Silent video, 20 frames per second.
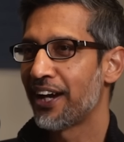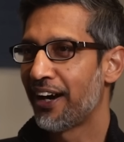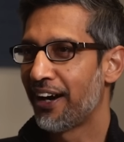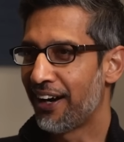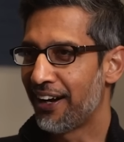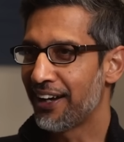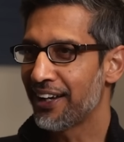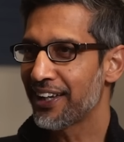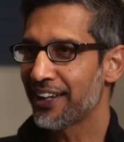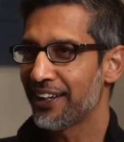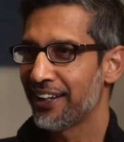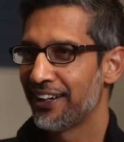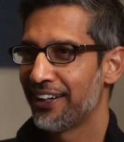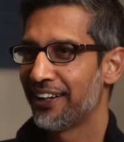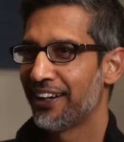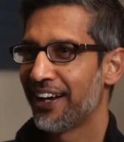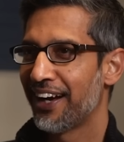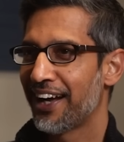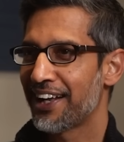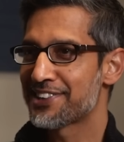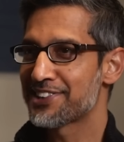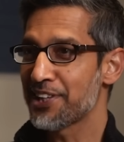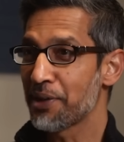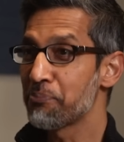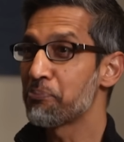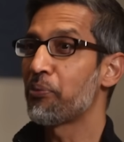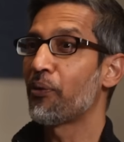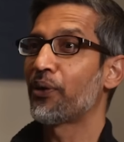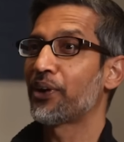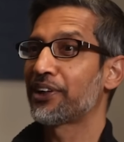high, at
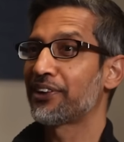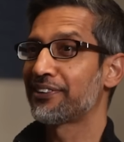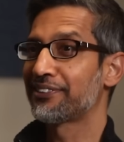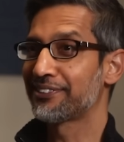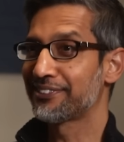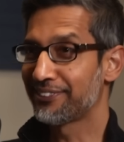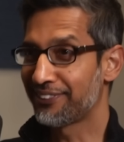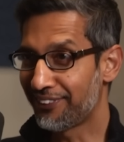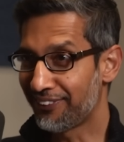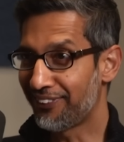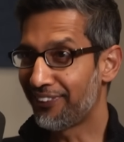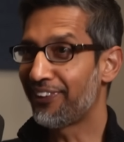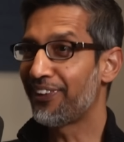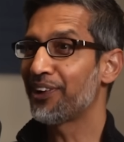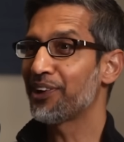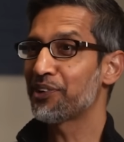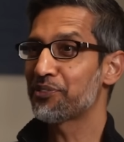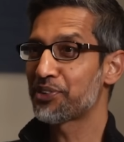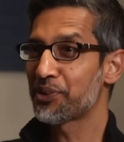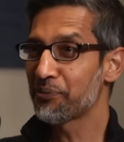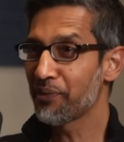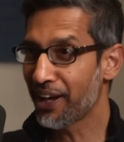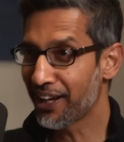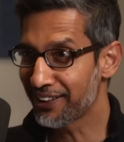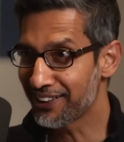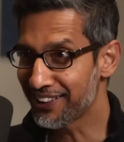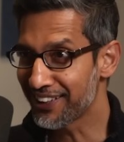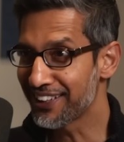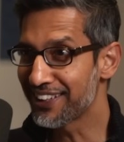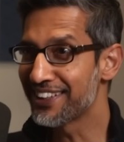some point, all of
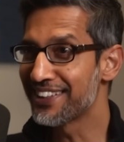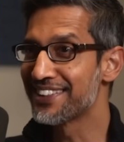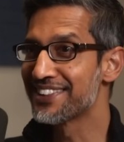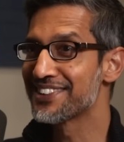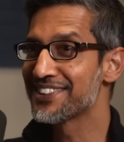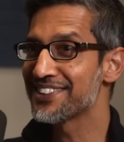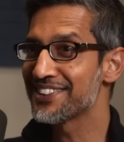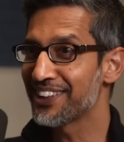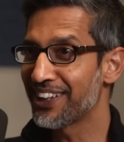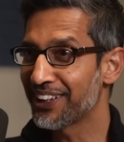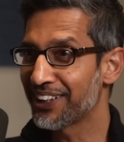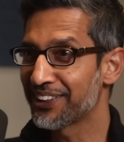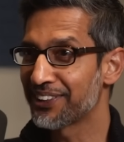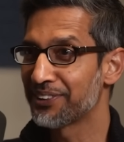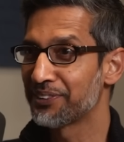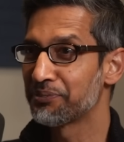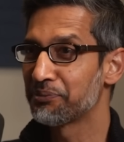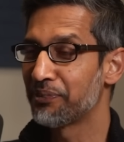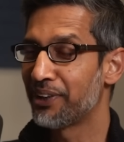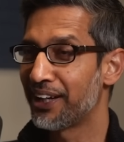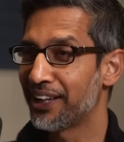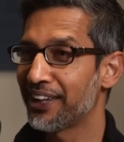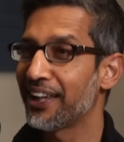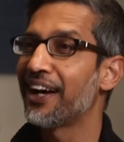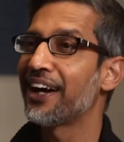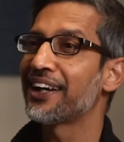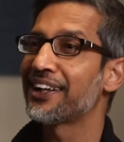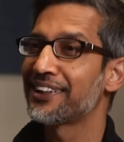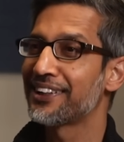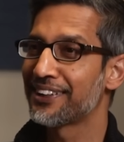humanity is like
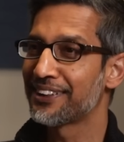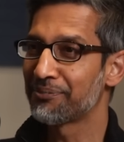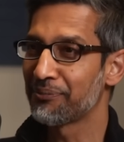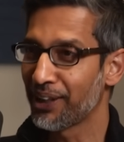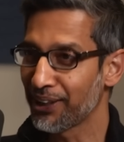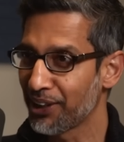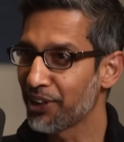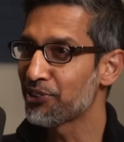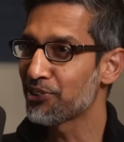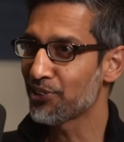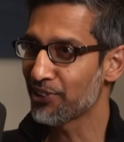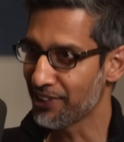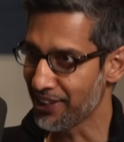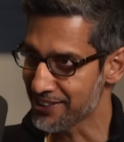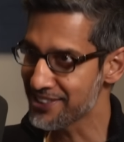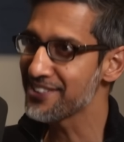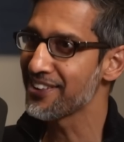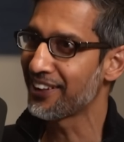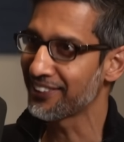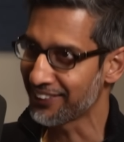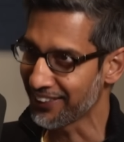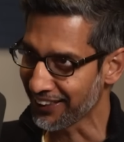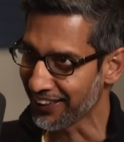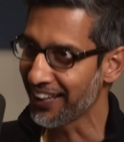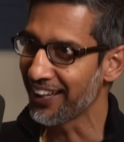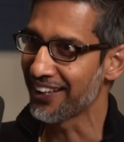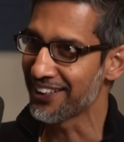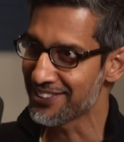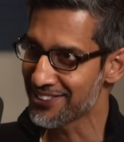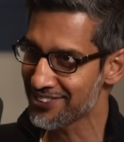aligned in making sure that's not the
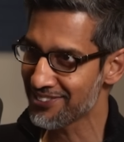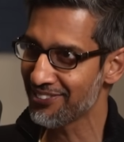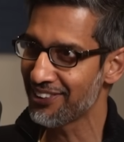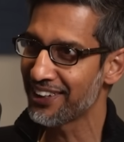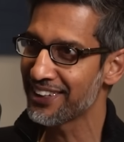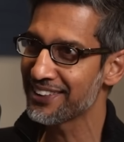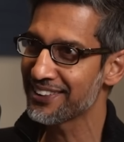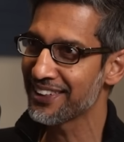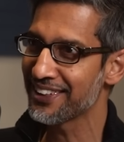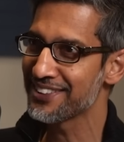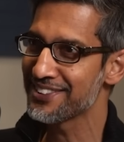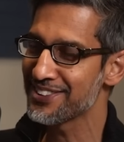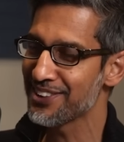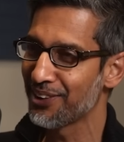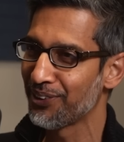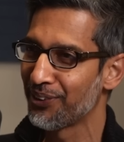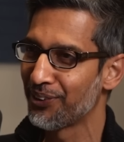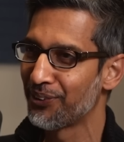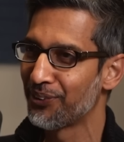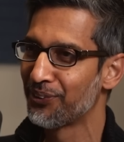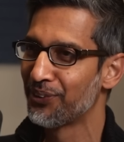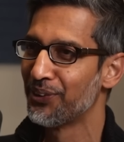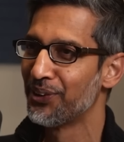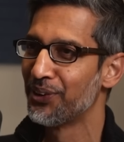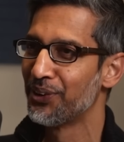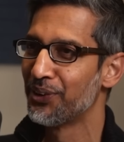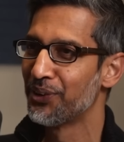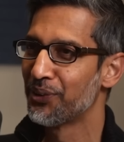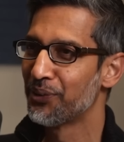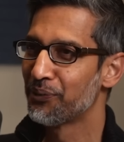case, right? And so
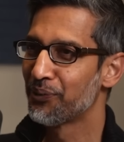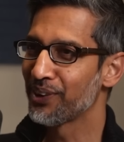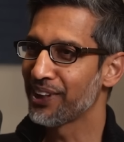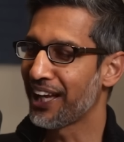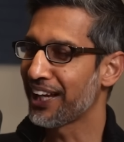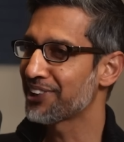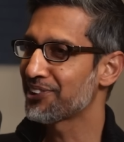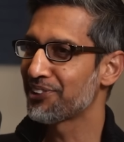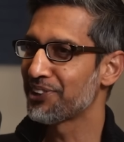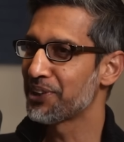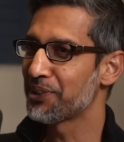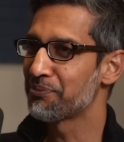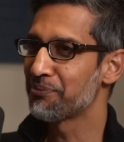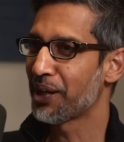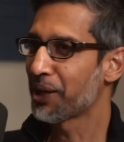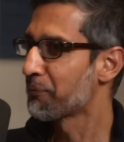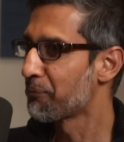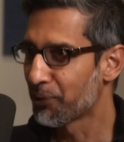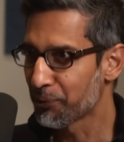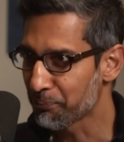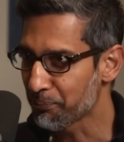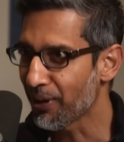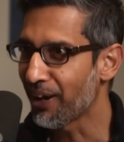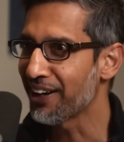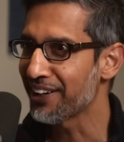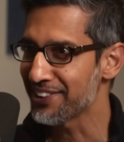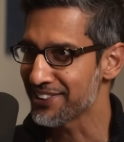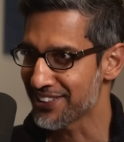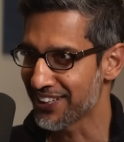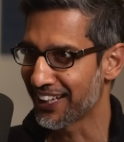we'll actually make more
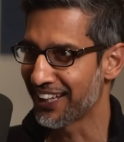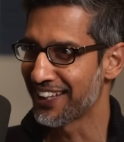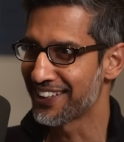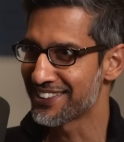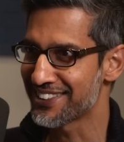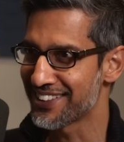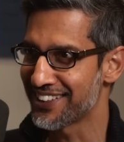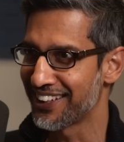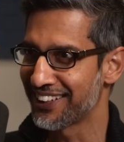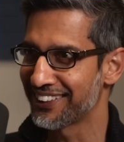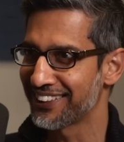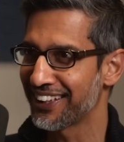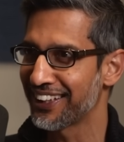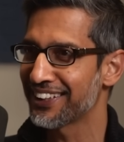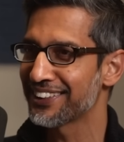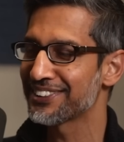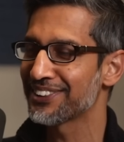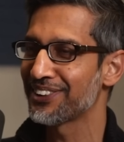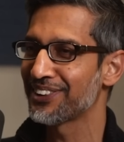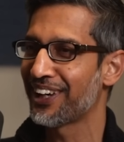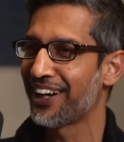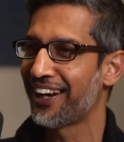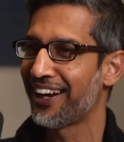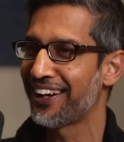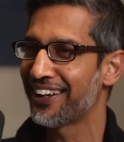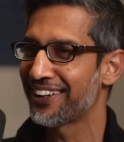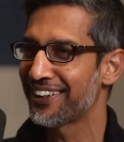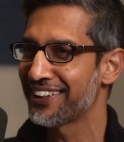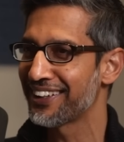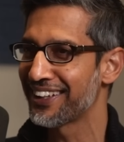progress against it, I think. So the
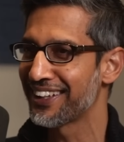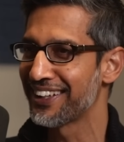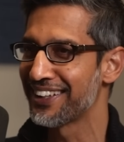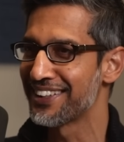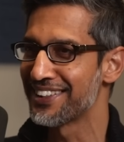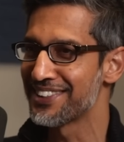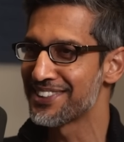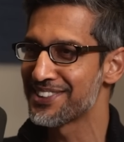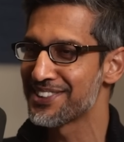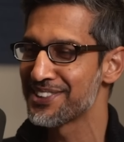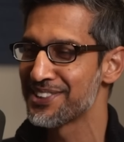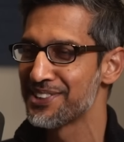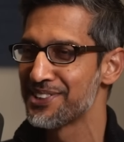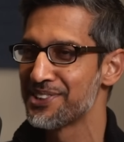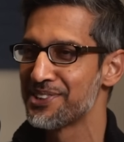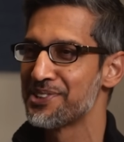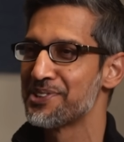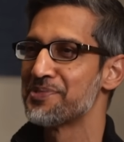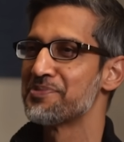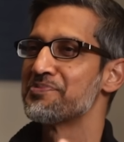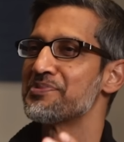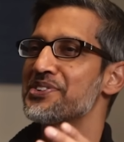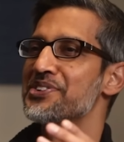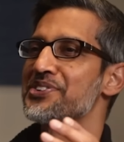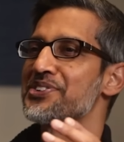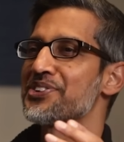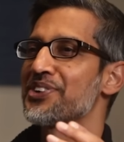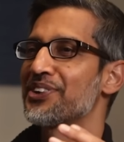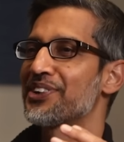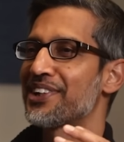irony is,
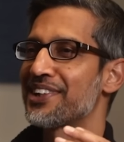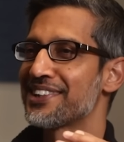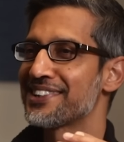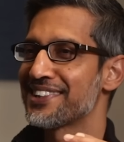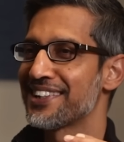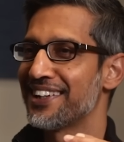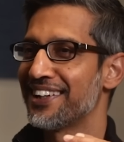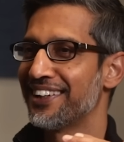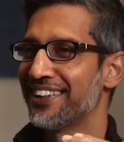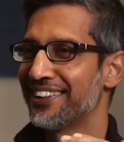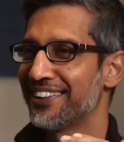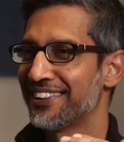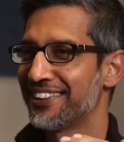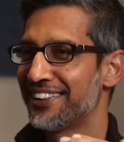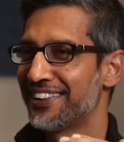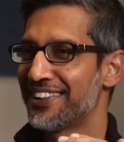so there is a